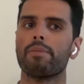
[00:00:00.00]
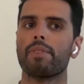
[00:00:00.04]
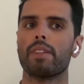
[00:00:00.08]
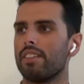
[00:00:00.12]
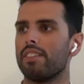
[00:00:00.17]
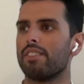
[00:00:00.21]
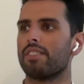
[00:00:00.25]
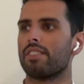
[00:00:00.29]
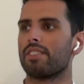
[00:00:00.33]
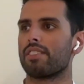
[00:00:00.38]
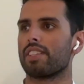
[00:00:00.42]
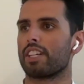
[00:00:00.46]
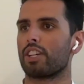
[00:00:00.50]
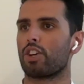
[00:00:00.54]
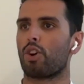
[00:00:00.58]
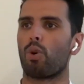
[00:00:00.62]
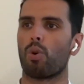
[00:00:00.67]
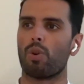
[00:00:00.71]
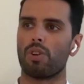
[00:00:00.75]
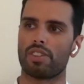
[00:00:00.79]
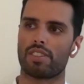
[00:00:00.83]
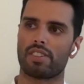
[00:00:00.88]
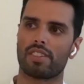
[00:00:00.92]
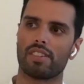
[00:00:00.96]
It's just like
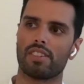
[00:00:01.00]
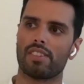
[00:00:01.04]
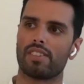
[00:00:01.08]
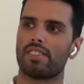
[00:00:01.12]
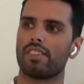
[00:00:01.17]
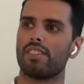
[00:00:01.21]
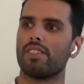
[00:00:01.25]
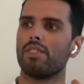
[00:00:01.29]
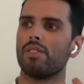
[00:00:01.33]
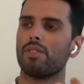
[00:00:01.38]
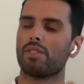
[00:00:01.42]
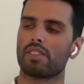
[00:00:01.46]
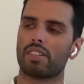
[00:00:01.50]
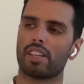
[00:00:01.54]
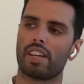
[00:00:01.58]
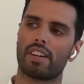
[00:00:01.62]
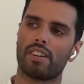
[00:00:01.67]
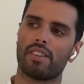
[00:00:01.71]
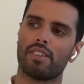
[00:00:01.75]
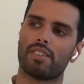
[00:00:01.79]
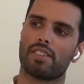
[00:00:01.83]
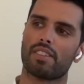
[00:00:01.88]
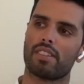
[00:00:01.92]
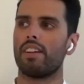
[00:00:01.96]
courses and
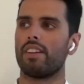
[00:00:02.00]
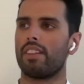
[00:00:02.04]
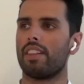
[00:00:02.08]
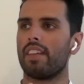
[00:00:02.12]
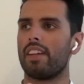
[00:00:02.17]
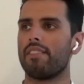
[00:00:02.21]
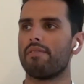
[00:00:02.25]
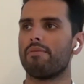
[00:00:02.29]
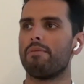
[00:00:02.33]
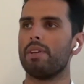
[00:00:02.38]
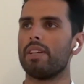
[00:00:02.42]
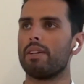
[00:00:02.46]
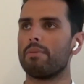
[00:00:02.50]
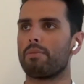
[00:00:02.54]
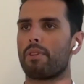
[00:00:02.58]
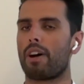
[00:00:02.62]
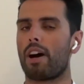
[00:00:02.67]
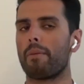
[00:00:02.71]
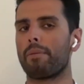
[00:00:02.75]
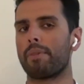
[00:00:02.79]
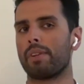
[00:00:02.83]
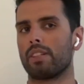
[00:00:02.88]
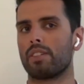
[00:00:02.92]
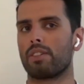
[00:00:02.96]
newsletters, they've been
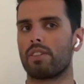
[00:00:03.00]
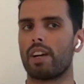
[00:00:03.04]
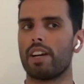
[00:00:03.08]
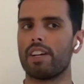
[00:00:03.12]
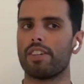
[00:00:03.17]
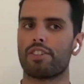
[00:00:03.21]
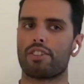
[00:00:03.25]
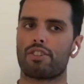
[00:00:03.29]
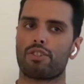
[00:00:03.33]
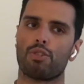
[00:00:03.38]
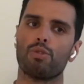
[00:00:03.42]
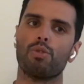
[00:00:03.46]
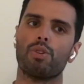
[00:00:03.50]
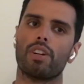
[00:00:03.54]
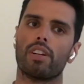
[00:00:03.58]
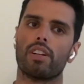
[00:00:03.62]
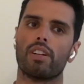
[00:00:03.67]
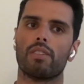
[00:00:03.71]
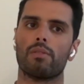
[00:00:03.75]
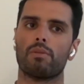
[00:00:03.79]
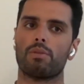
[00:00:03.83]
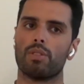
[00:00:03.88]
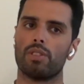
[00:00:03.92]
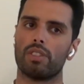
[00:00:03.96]
popularized sooner,
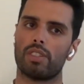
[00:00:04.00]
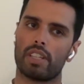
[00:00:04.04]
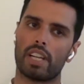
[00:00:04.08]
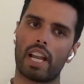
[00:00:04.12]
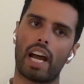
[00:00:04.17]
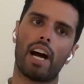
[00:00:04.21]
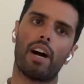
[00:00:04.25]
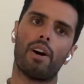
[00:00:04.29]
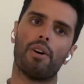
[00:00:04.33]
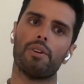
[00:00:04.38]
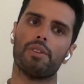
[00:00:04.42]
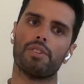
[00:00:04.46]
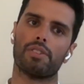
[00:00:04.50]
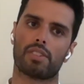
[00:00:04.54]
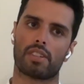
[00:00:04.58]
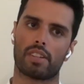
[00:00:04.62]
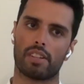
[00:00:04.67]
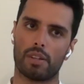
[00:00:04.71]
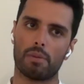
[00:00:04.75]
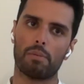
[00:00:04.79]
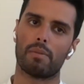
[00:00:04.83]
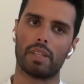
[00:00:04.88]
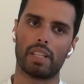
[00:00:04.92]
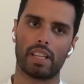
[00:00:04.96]
where now it's
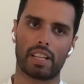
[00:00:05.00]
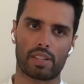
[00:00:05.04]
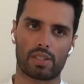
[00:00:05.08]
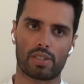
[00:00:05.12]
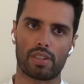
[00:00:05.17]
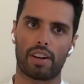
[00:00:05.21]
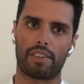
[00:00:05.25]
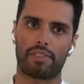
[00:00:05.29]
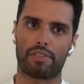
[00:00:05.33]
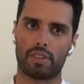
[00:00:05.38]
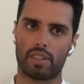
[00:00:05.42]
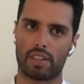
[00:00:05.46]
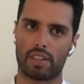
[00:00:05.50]
going to be like software